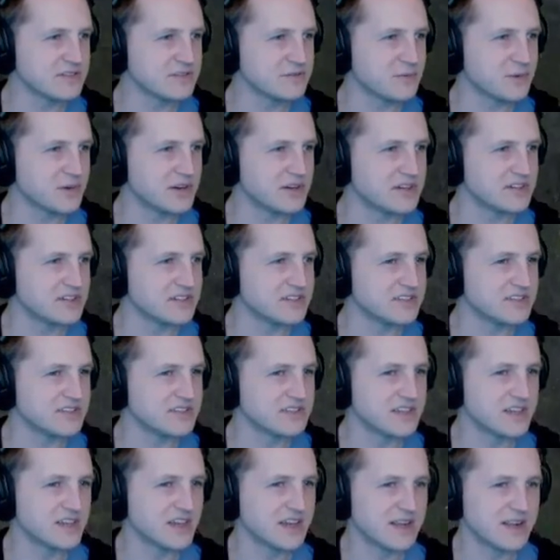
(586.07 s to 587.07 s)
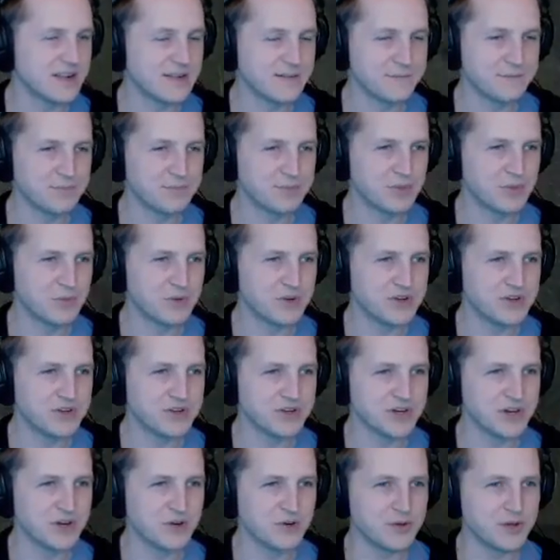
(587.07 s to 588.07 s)
whereas when you're
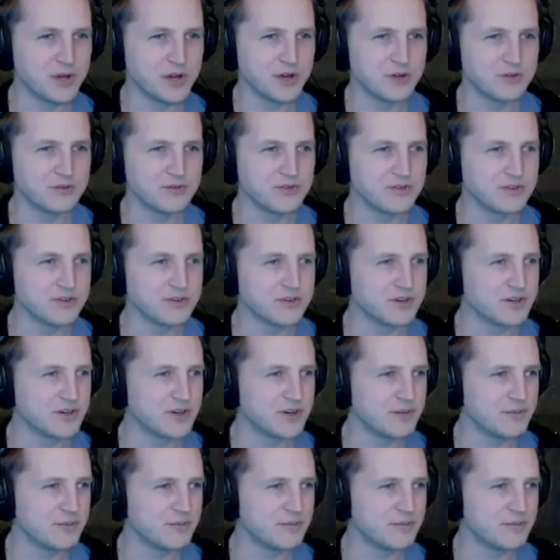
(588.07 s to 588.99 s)
going over